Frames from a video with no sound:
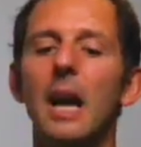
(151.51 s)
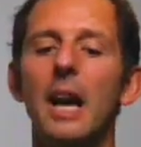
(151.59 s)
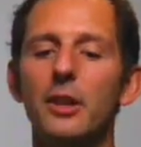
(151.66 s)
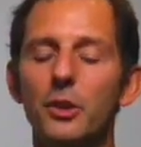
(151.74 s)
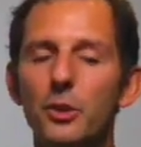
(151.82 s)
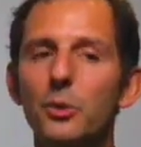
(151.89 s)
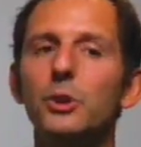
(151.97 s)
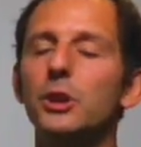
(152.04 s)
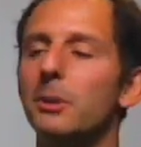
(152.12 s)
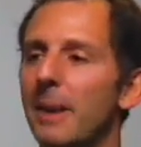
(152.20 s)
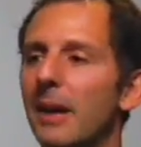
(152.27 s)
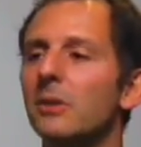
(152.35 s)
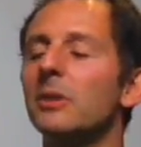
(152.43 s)
Huge
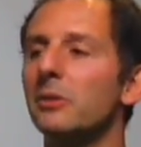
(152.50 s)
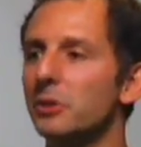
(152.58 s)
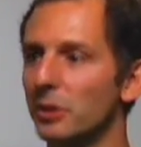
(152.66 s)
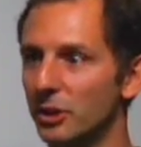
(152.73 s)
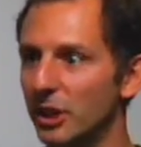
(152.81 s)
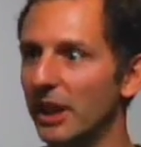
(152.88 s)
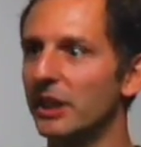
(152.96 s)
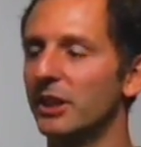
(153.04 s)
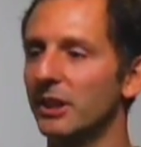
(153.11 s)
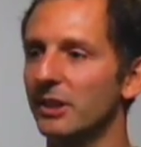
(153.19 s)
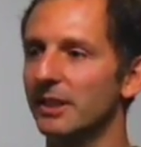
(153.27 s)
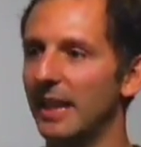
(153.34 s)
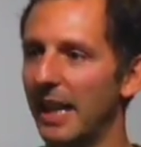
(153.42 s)
amount of
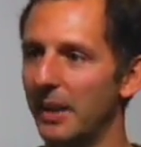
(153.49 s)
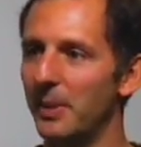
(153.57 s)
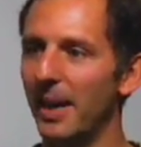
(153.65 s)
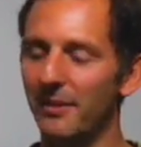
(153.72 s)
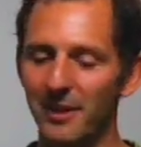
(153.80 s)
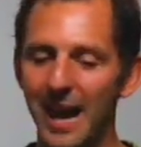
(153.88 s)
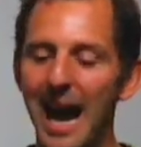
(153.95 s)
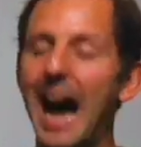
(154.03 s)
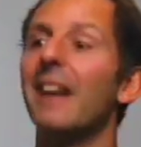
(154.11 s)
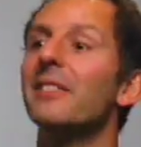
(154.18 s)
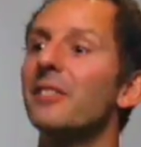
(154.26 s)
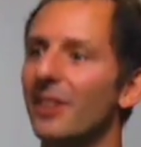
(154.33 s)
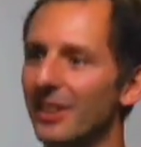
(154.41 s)
suggestions, like we have
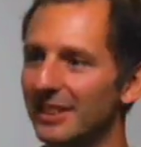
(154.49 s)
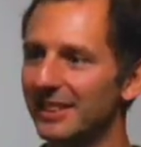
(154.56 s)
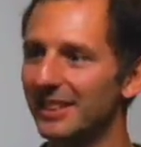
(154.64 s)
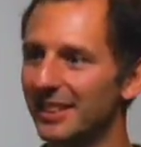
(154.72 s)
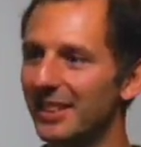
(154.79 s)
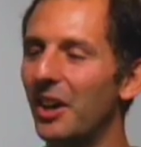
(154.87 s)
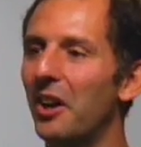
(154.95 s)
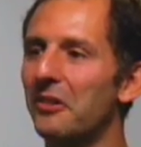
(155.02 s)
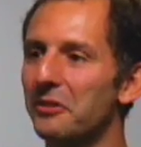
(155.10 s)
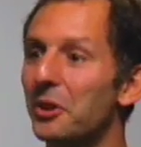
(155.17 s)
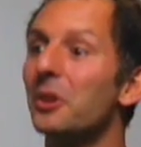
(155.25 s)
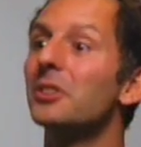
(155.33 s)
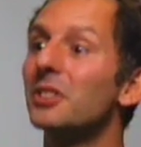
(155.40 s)
hundreds of those